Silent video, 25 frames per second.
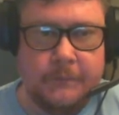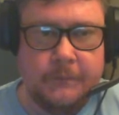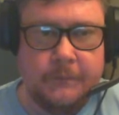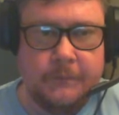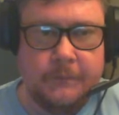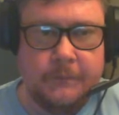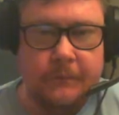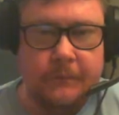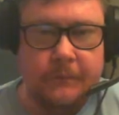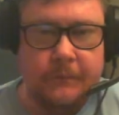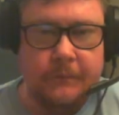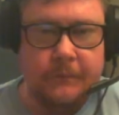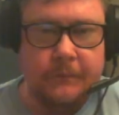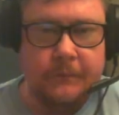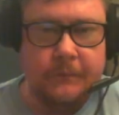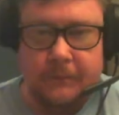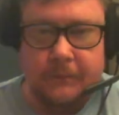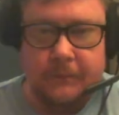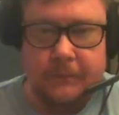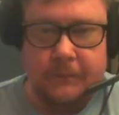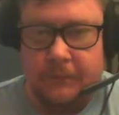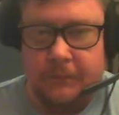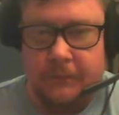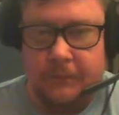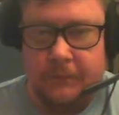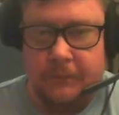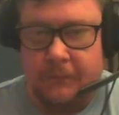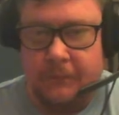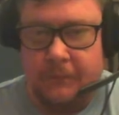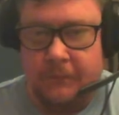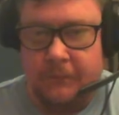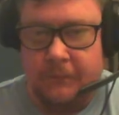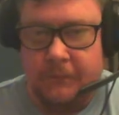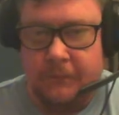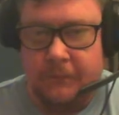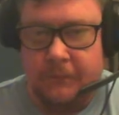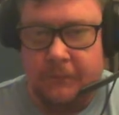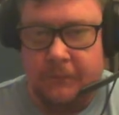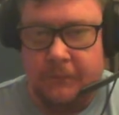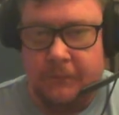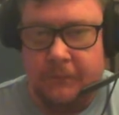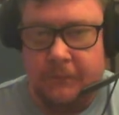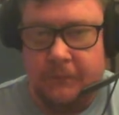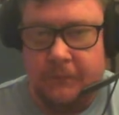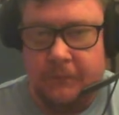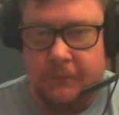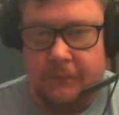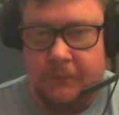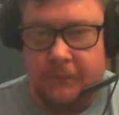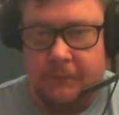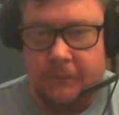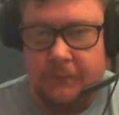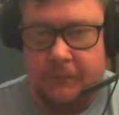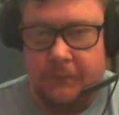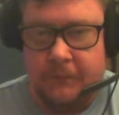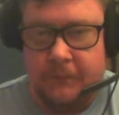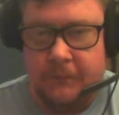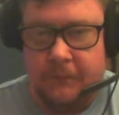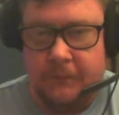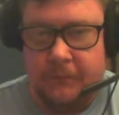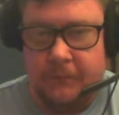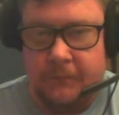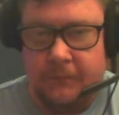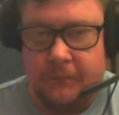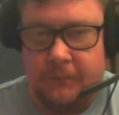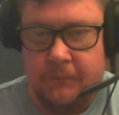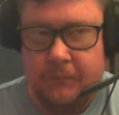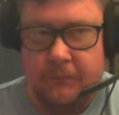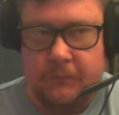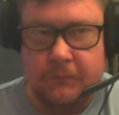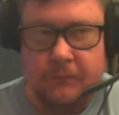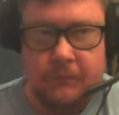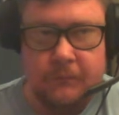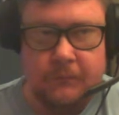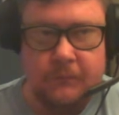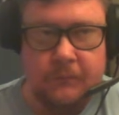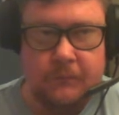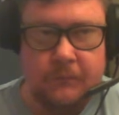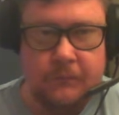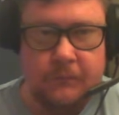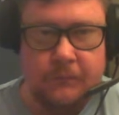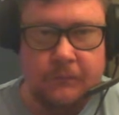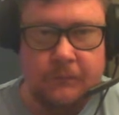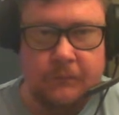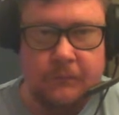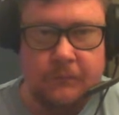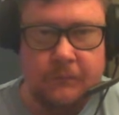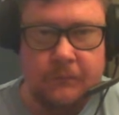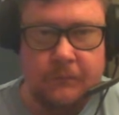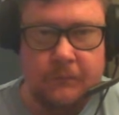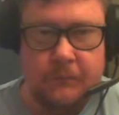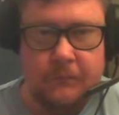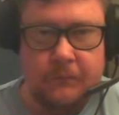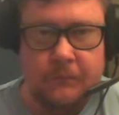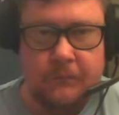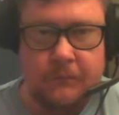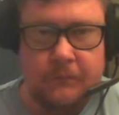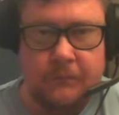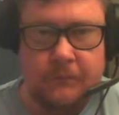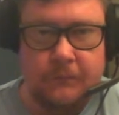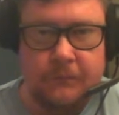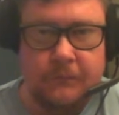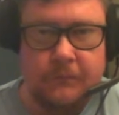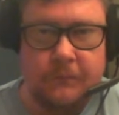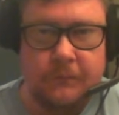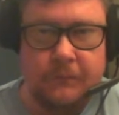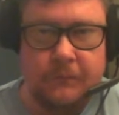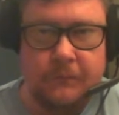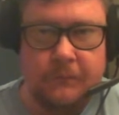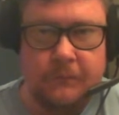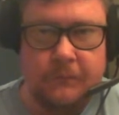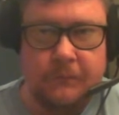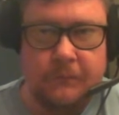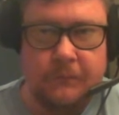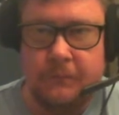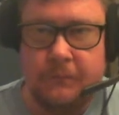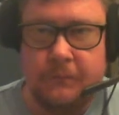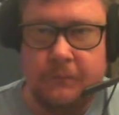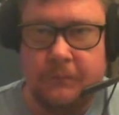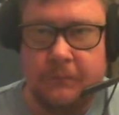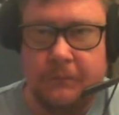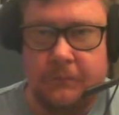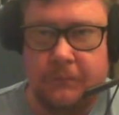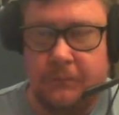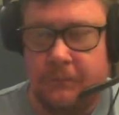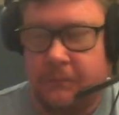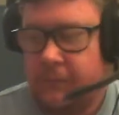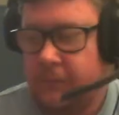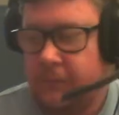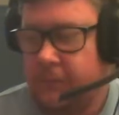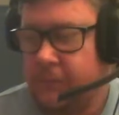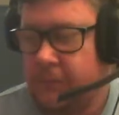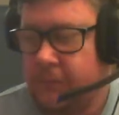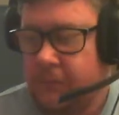[no speech]